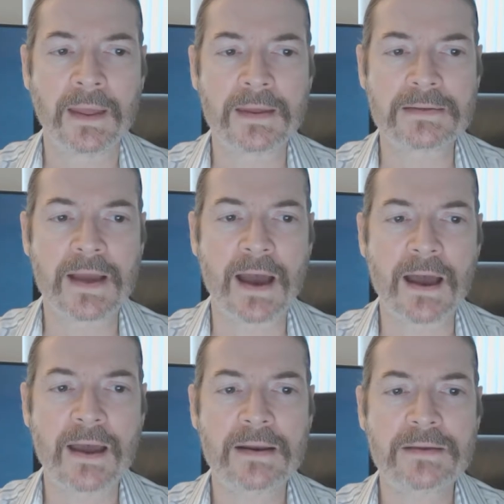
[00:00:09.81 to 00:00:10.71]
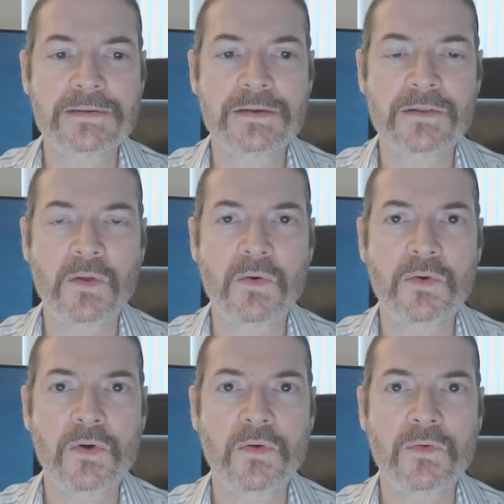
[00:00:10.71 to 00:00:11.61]
As God is the
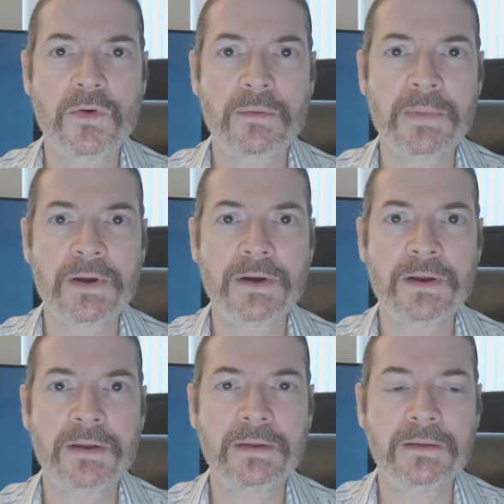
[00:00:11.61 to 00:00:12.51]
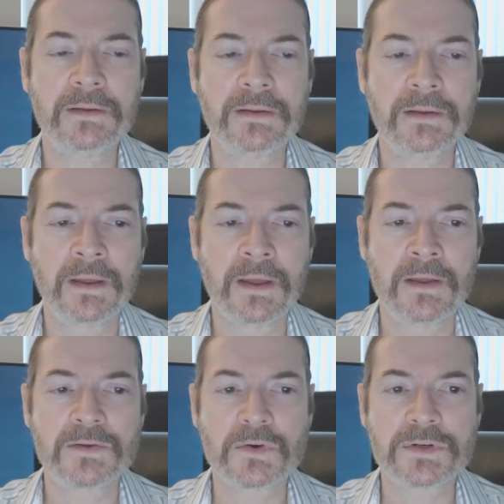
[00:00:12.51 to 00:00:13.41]
Lord over America,
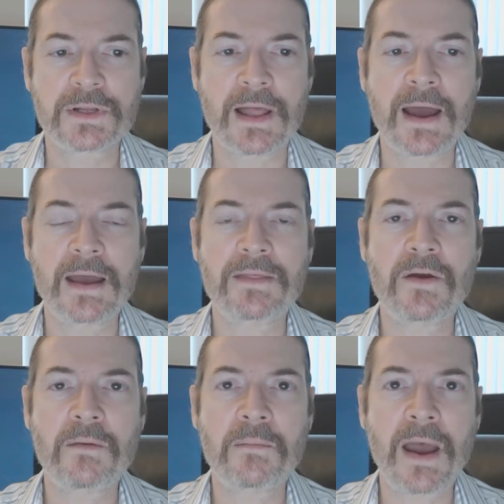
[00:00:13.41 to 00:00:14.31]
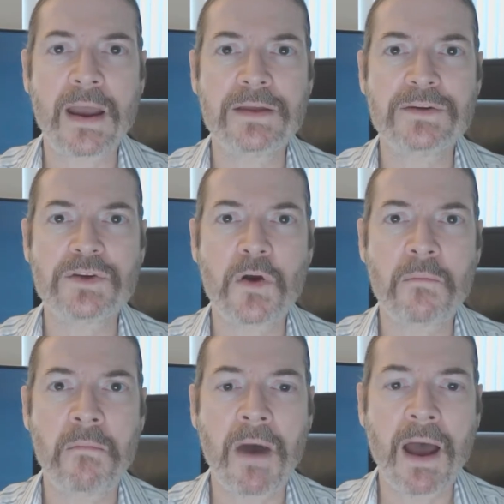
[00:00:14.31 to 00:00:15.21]
so shall I, the Almighty,
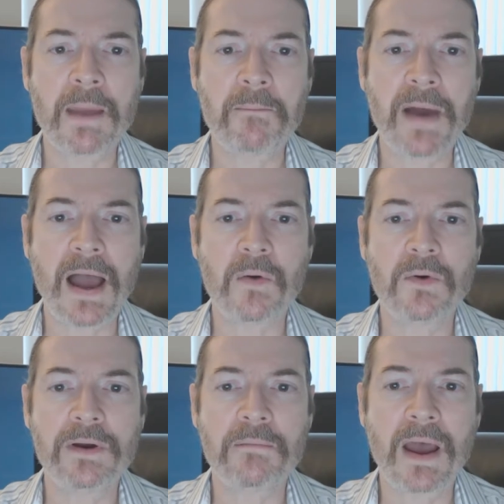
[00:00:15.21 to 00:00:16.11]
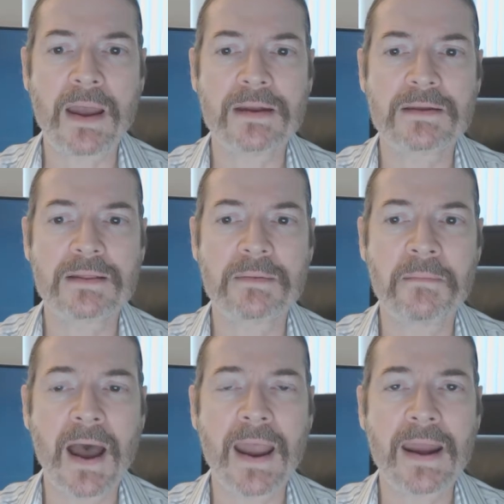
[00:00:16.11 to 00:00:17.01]
show my power and might to the
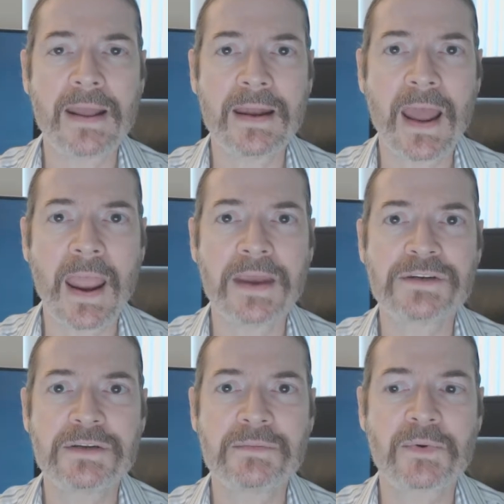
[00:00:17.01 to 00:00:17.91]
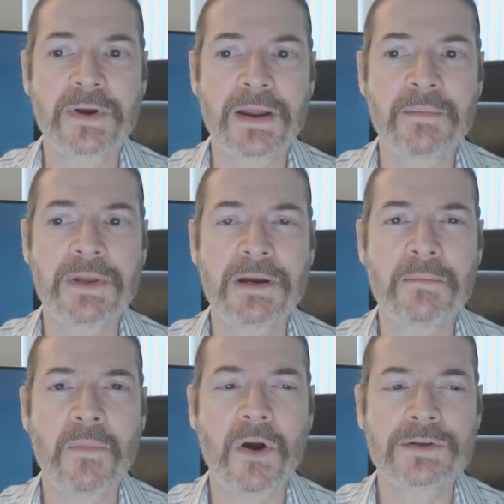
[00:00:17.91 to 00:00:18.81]
mighty nation preeminent
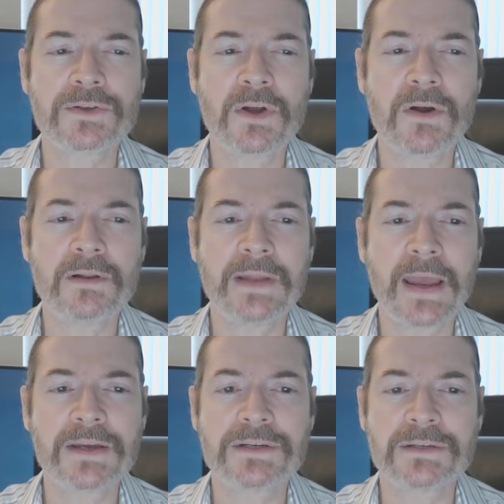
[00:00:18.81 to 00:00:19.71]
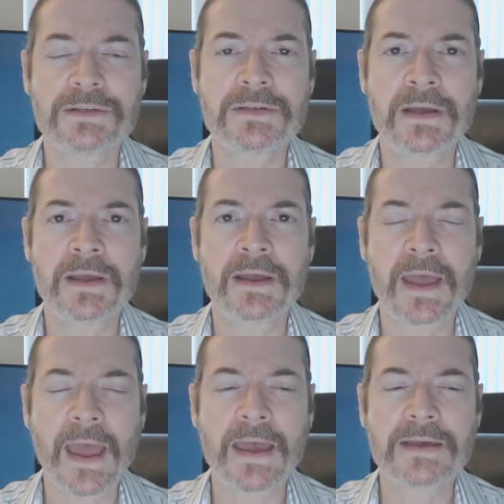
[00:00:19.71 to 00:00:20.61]
amongst all nations
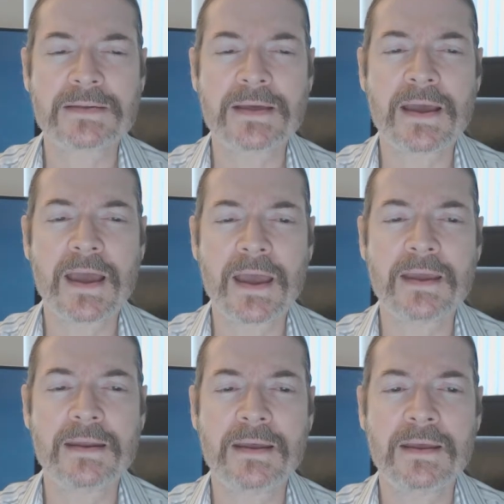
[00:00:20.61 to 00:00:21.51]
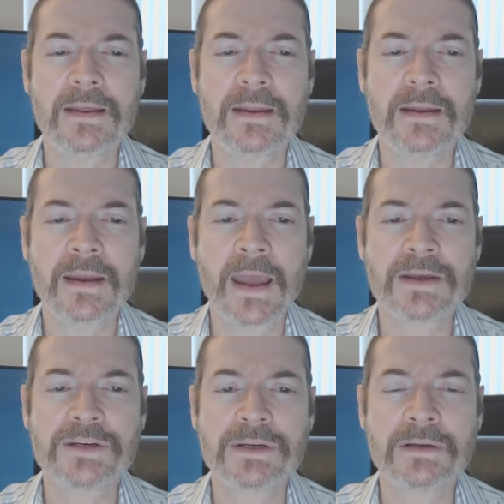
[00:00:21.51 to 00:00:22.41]
as the head
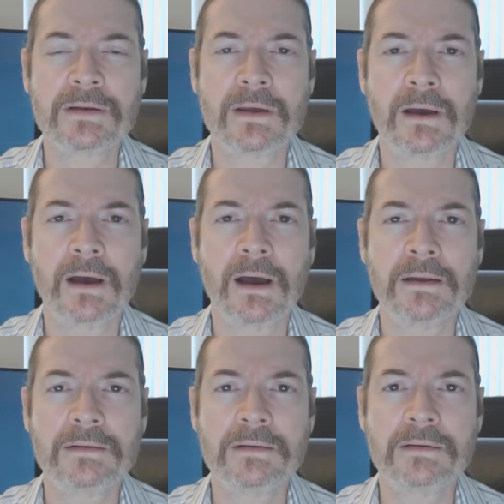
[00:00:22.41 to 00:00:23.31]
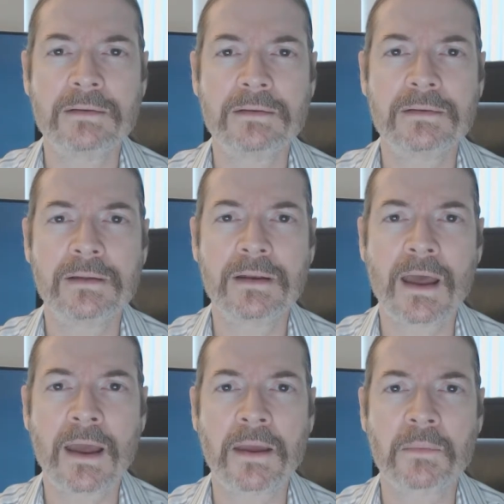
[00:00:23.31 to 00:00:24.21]
nation
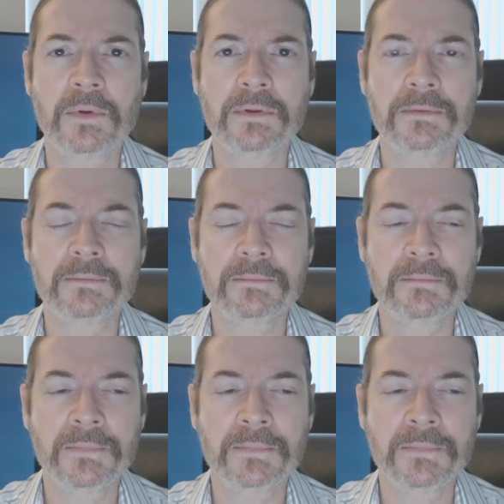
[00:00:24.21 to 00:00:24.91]
undeniable.